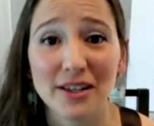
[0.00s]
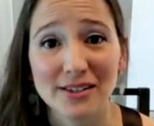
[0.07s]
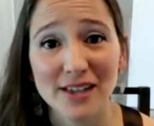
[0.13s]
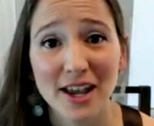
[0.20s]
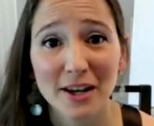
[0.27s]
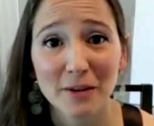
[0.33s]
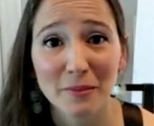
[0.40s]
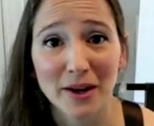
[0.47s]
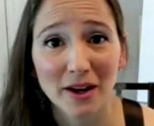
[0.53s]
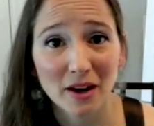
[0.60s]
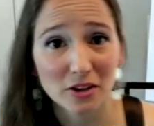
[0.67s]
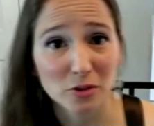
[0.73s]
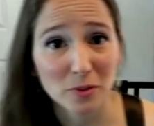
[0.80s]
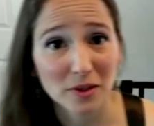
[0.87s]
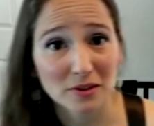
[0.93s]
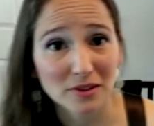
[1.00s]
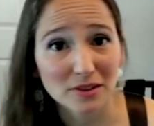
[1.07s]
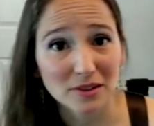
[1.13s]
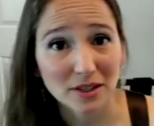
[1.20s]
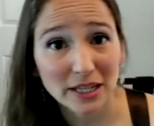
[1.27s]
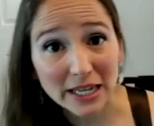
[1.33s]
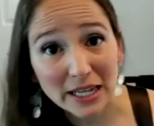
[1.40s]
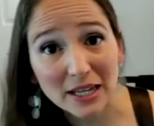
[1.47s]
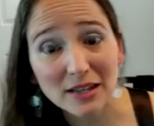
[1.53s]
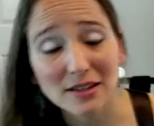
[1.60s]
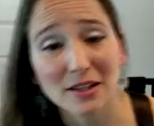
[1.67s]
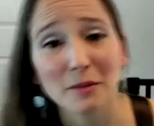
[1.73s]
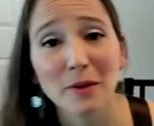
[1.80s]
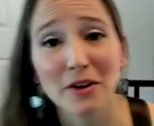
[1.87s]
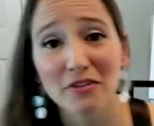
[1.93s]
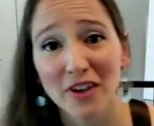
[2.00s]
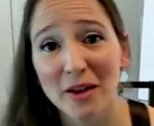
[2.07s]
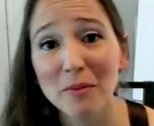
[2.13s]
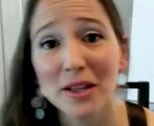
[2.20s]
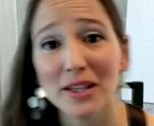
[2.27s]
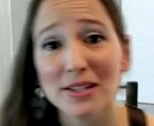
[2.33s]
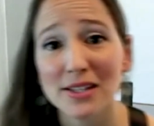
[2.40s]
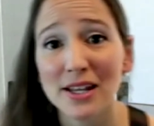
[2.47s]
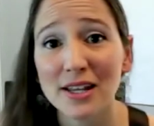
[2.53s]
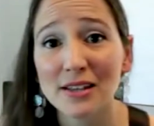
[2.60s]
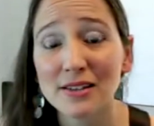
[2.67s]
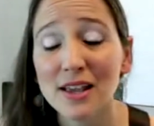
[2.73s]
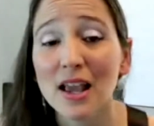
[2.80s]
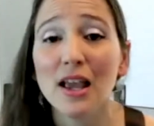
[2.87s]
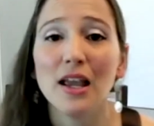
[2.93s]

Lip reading: aside my husband's needs and my family's needs.